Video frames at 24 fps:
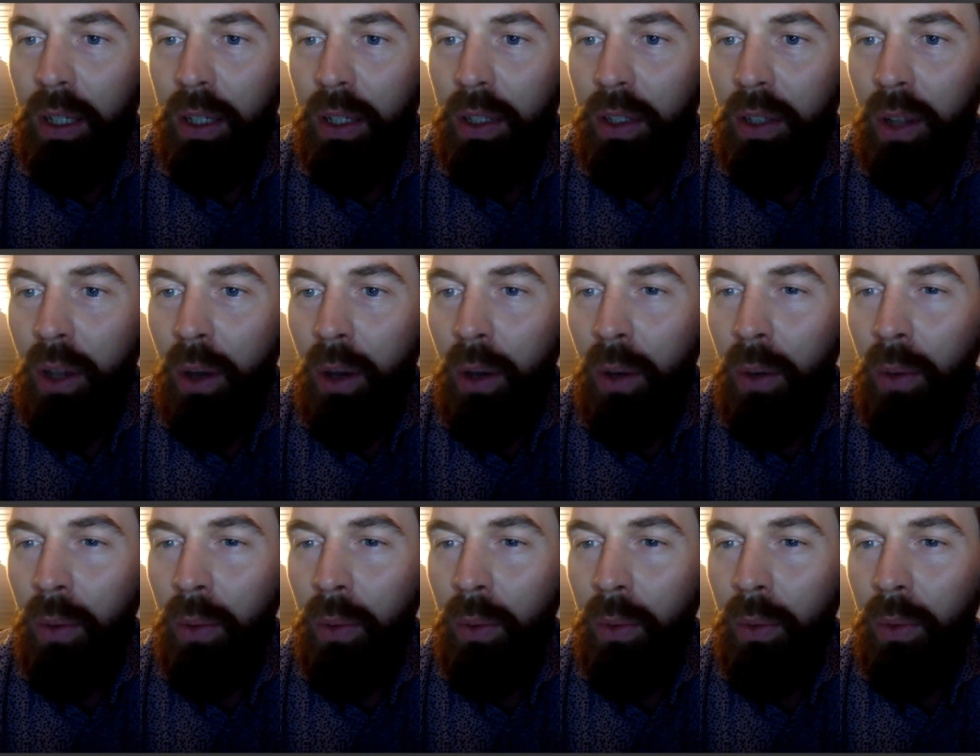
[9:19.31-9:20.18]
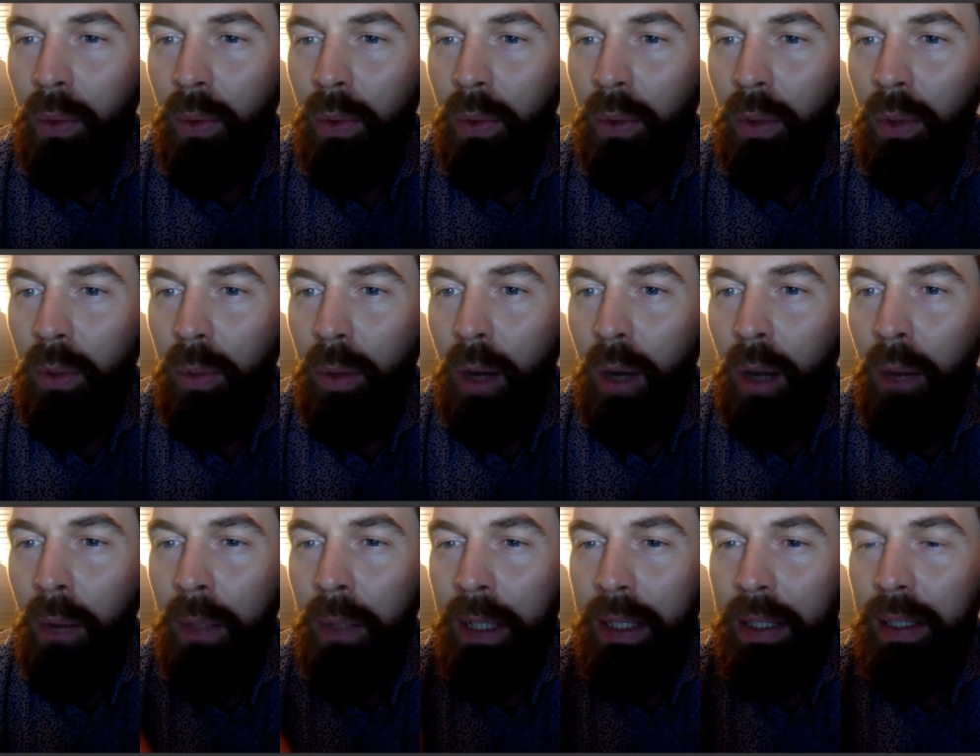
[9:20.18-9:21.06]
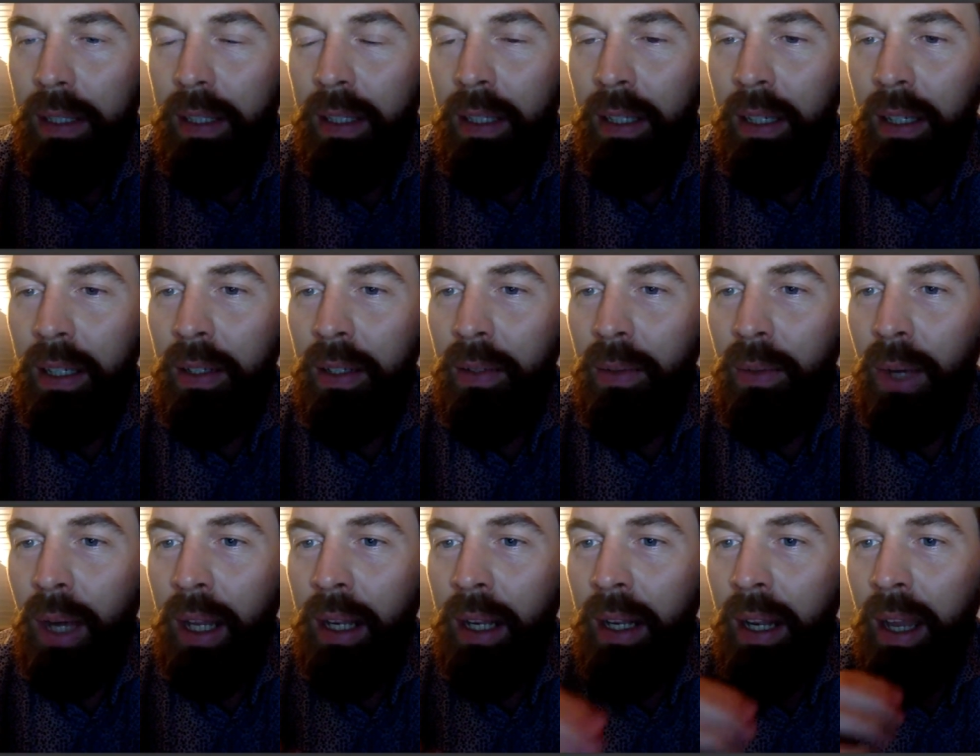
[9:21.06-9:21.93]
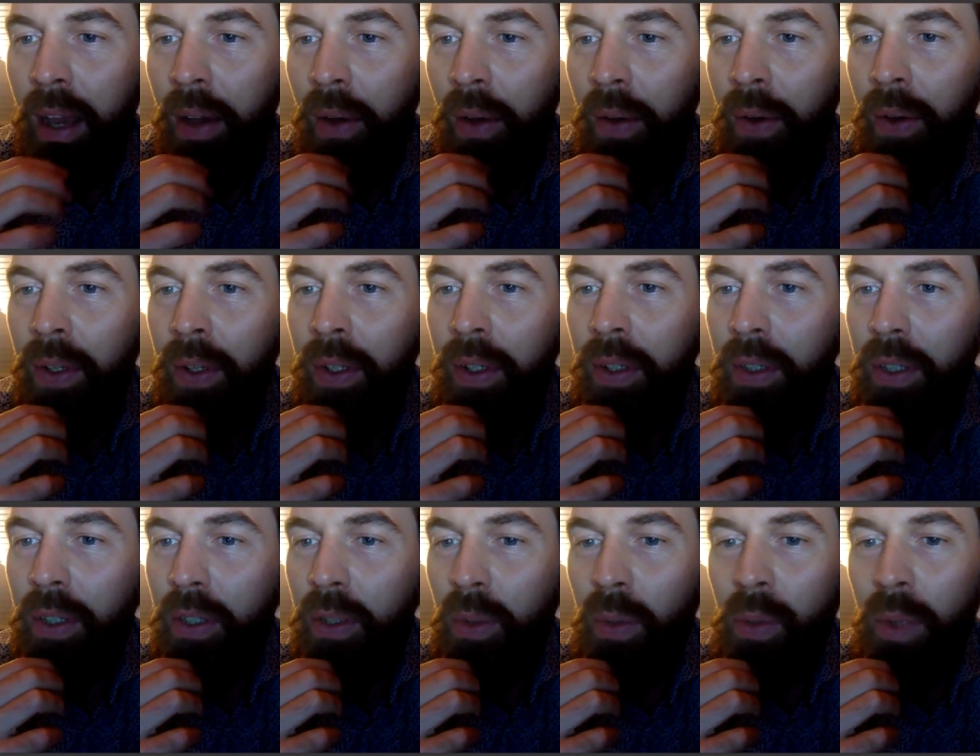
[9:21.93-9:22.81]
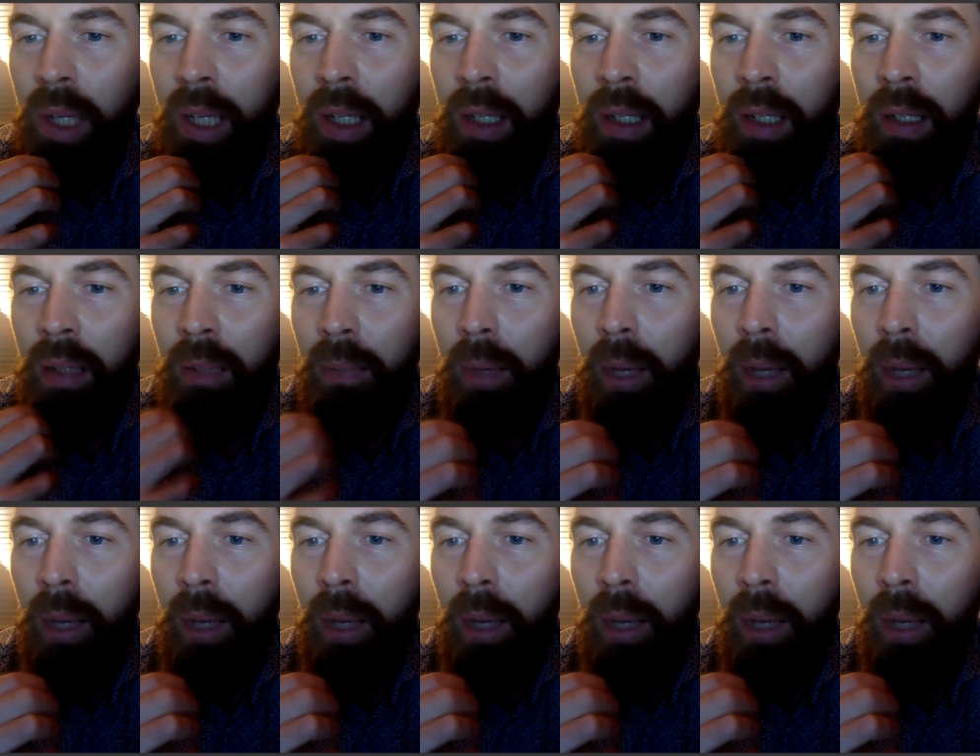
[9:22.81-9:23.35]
So you probably see it right now on your screen,